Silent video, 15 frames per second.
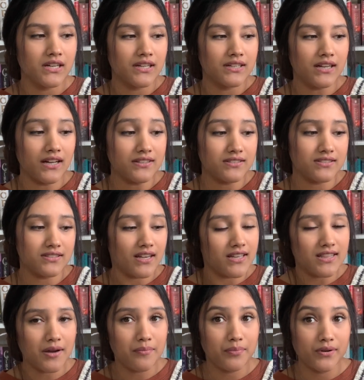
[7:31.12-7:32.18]
Not to say
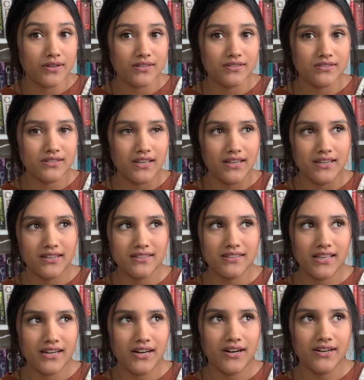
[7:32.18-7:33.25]
that books like
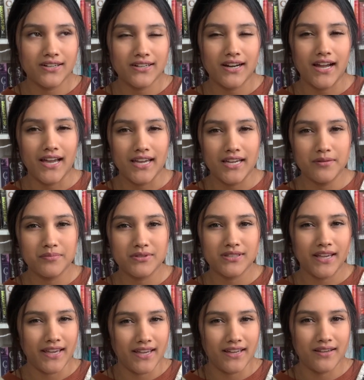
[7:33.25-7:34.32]
that aren't hyped
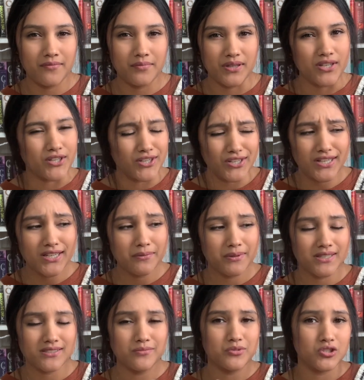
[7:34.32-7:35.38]
can't be good,
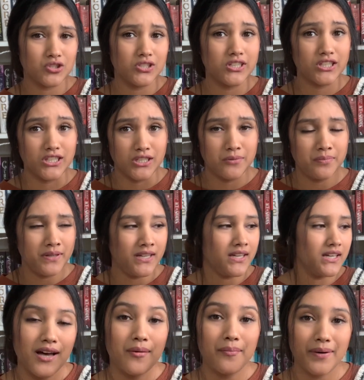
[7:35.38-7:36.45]
because I'm sure it could
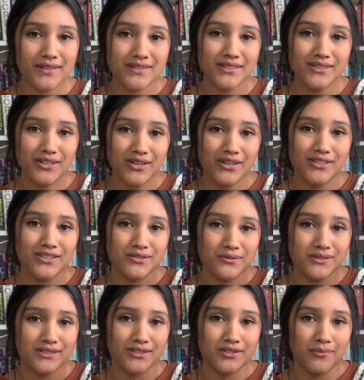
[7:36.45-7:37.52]
be, but the longer this
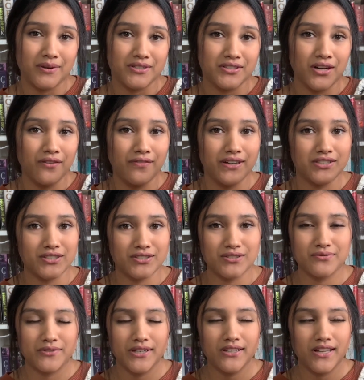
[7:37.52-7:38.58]
one sits on my shelf, I just
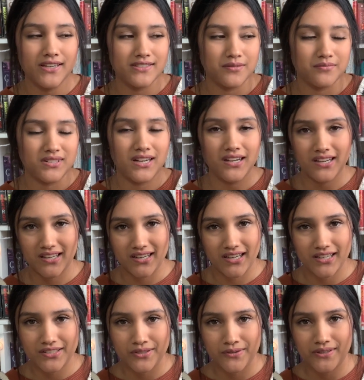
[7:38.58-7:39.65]
realize I'm not going to
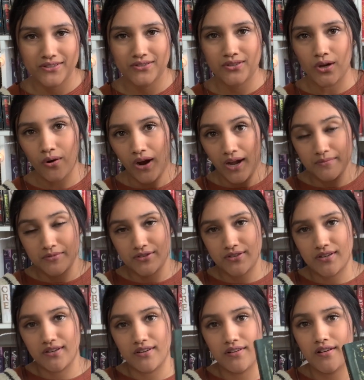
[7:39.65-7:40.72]
get to it, so I'm just
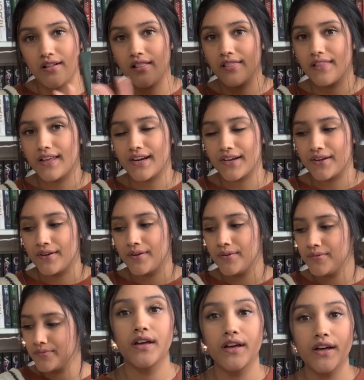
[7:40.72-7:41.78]
gonna let it go.